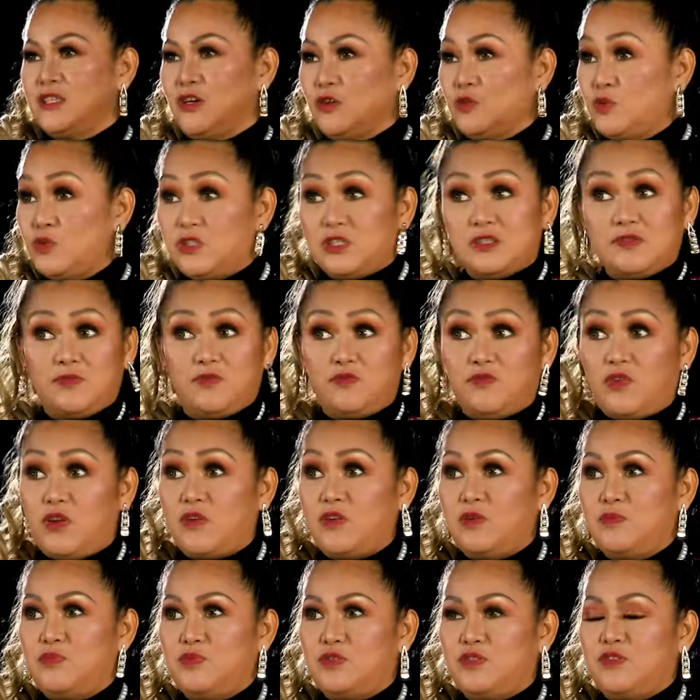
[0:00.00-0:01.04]
out, which is
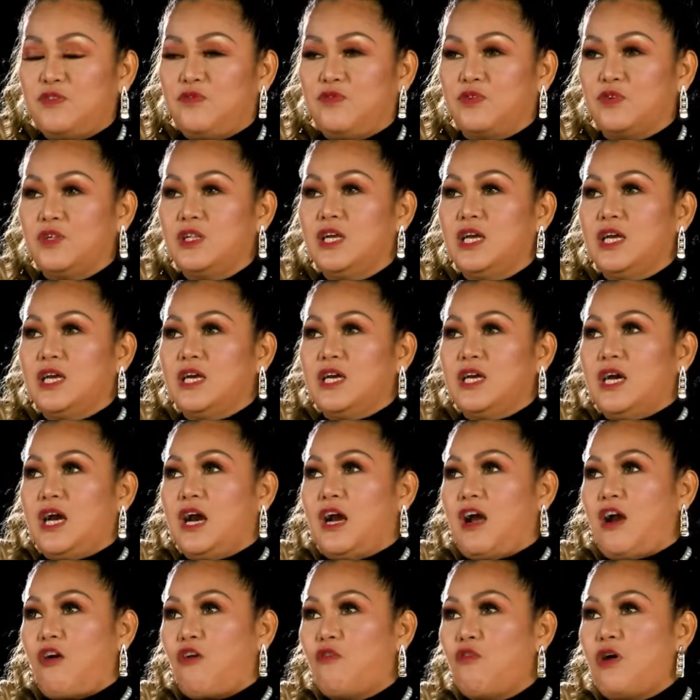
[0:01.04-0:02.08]
very beautiful.
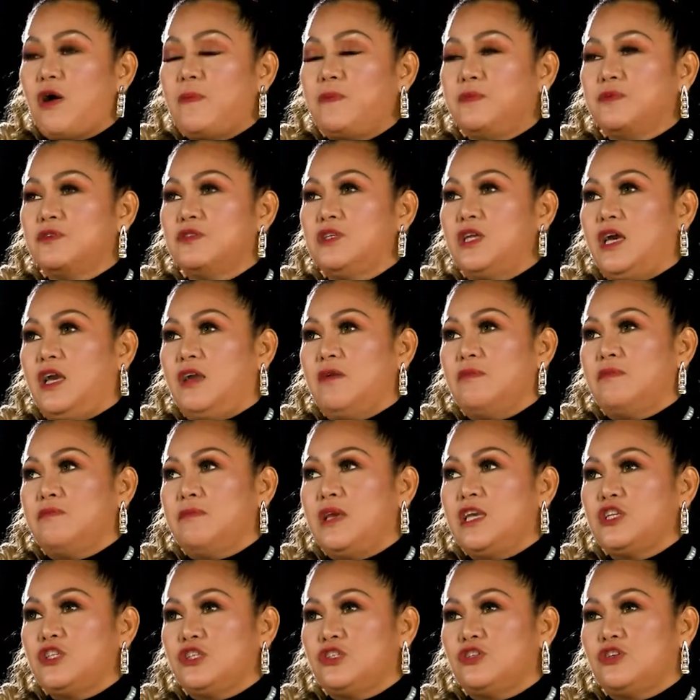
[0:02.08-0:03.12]
Kuha pod I
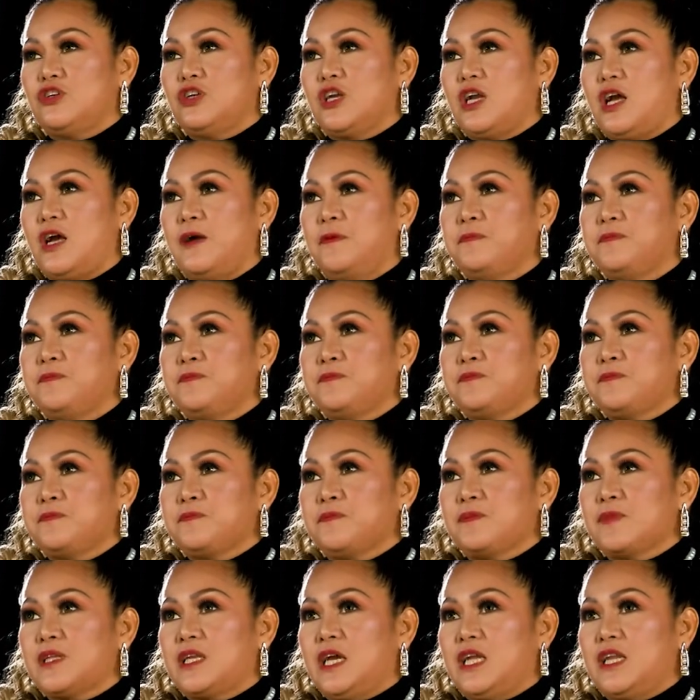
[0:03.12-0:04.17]
make sure nga
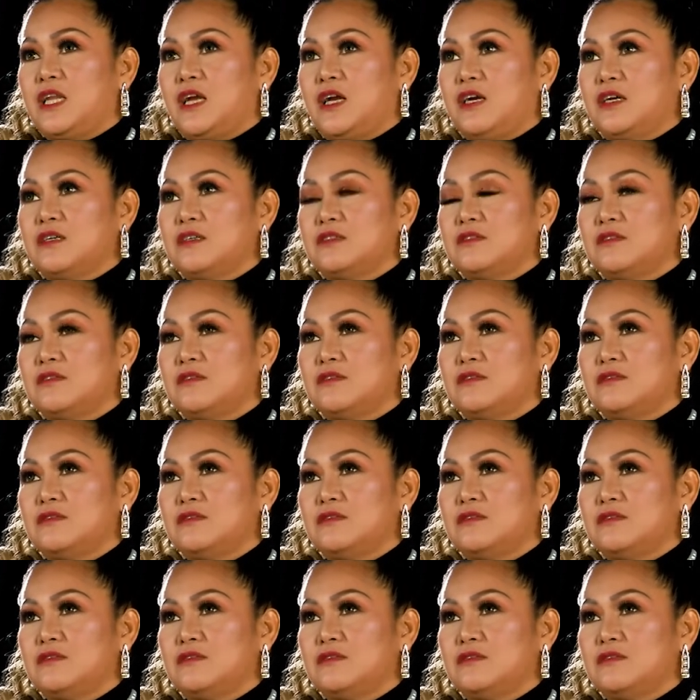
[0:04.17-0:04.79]
kanang